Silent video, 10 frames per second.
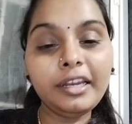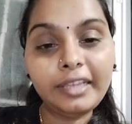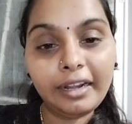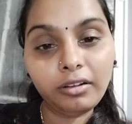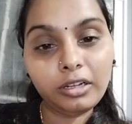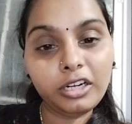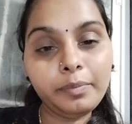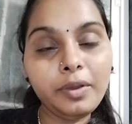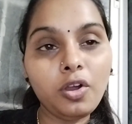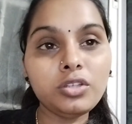that color
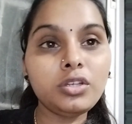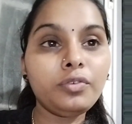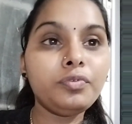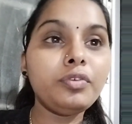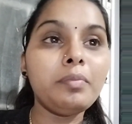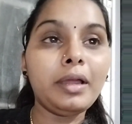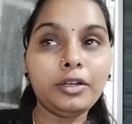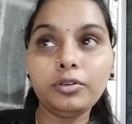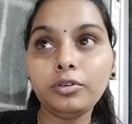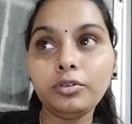because of
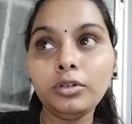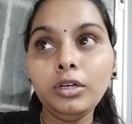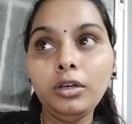the